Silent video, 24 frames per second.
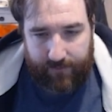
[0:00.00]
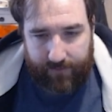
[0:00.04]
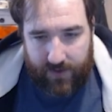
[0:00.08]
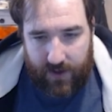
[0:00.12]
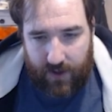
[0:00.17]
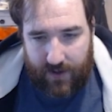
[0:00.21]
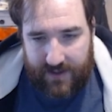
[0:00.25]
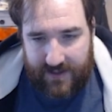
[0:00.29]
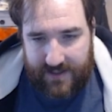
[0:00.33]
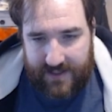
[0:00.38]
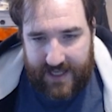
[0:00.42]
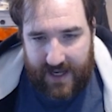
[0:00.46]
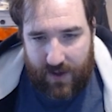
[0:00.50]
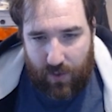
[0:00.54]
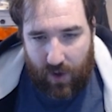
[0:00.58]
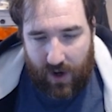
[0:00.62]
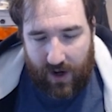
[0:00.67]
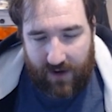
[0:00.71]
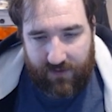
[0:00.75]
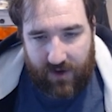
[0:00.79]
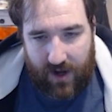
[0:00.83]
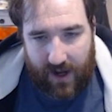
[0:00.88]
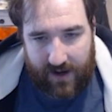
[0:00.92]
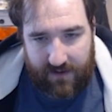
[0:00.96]
you can see where
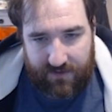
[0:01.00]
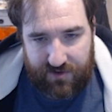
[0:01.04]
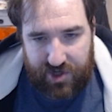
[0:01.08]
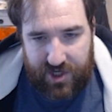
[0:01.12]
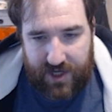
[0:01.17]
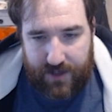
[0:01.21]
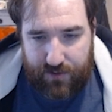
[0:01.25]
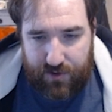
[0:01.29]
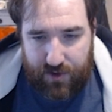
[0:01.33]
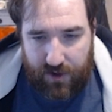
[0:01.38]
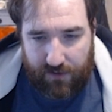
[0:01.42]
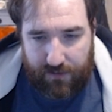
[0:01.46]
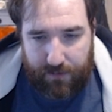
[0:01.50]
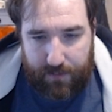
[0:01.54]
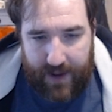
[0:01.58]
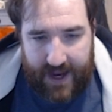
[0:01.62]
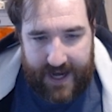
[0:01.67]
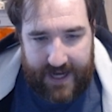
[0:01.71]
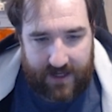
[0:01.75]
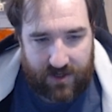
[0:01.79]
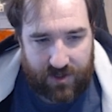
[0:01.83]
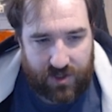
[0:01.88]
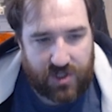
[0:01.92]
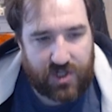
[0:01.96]
I've kind of chipped off
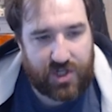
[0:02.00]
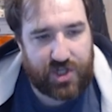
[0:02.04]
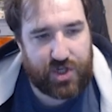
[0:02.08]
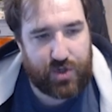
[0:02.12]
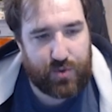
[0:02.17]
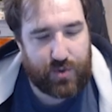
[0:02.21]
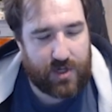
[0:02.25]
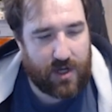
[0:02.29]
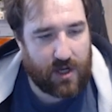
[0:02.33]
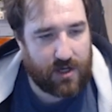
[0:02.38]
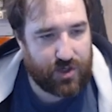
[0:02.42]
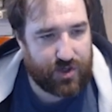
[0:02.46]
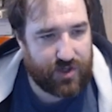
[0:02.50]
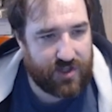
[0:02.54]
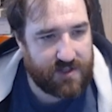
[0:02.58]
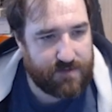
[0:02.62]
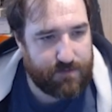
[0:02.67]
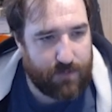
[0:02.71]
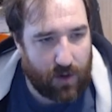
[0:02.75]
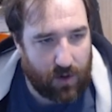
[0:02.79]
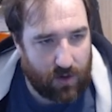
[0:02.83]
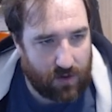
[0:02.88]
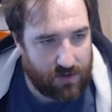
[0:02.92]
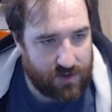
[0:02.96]
paint because you touch
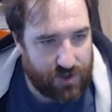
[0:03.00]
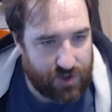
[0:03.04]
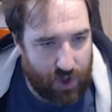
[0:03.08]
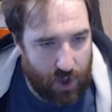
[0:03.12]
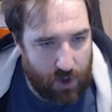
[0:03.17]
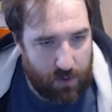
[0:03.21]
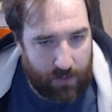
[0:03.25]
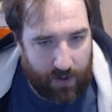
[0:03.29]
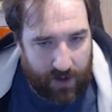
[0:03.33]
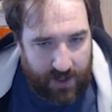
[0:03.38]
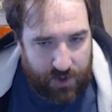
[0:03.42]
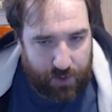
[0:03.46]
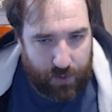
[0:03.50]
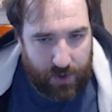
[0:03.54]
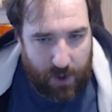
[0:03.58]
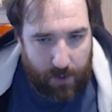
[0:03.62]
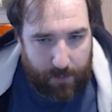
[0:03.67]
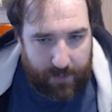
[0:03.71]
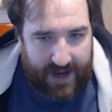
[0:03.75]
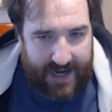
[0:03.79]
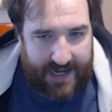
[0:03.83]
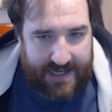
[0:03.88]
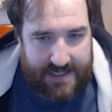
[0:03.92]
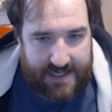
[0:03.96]
this model so much where
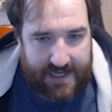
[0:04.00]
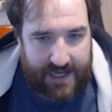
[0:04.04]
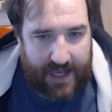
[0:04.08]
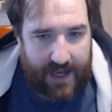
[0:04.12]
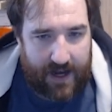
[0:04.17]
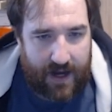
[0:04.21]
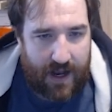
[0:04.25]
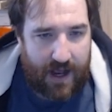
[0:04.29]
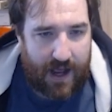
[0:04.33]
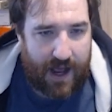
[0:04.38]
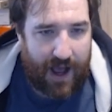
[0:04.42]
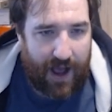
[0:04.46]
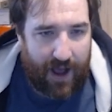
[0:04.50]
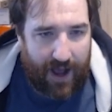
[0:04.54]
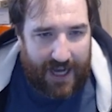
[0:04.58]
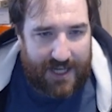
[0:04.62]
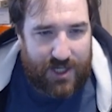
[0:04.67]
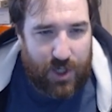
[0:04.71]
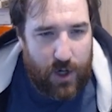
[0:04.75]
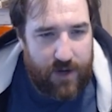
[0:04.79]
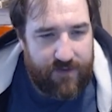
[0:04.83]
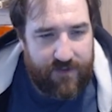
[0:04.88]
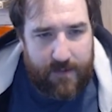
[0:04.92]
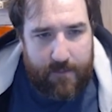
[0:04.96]
you're painting it. I
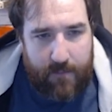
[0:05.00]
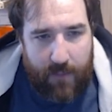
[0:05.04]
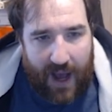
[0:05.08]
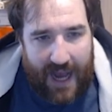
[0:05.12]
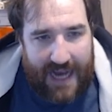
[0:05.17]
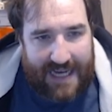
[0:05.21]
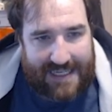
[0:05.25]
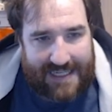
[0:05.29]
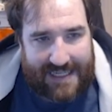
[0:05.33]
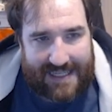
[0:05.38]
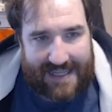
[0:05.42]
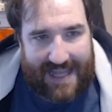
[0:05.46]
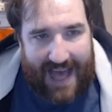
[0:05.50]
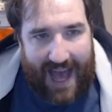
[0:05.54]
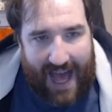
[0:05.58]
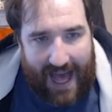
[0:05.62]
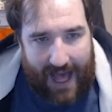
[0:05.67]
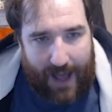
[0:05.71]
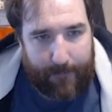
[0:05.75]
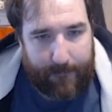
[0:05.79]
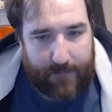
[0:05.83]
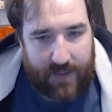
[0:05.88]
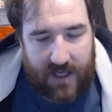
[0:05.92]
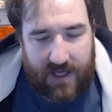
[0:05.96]
don't even mind
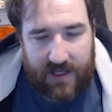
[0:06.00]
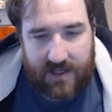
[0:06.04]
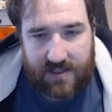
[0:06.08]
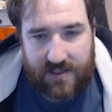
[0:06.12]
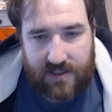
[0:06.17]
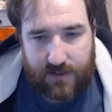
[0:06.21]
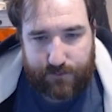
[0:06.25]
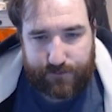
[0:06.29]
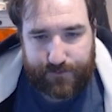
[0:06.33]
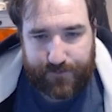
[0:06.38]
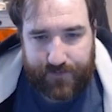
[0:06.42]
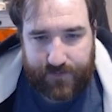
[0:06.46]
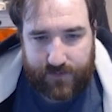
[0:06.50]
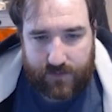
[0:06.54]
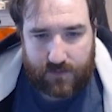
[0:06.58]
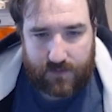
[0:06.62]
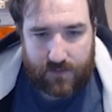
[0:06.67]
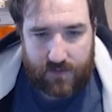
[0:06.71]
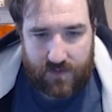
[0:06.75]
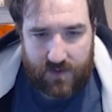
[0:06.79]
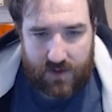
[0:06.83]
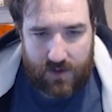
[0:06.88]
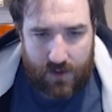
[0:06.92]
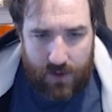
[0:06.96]
that because
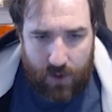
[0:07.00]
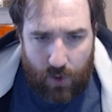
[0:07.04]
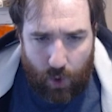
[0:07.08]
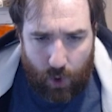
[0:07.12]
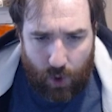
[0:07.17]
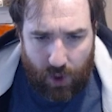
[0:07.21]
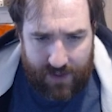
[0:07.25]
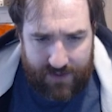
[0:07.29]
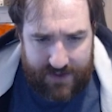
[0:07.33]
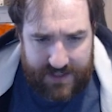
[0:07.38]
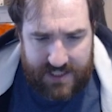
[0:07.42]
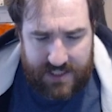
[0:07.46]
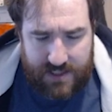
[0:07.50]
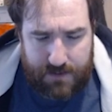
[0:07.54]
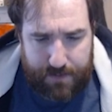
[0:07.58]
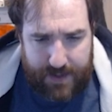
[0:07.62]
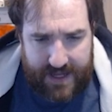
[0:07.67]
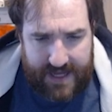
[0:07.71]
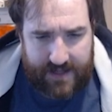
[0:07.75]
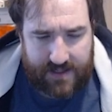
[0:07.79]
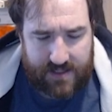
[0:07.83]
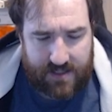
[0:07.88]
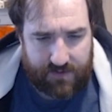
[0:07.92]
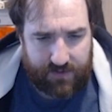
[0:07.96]
all of this
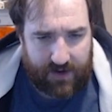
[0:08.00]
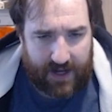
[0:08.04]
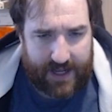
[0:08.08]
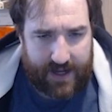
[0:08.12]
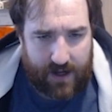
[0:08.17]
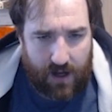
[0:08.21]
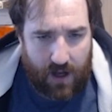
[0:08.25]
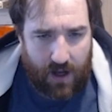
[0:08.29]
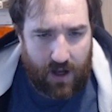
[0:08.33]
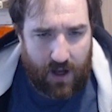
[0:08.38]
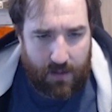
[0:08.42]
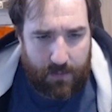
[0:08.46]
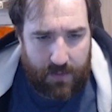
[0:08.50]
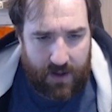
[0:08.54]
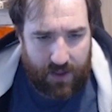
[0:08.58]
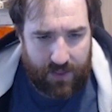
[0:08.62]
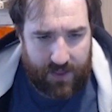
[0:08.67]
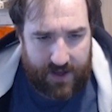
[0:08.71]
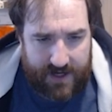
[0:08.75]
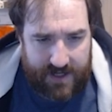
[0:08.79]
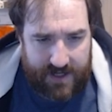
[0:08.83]
speaks of, like, armor that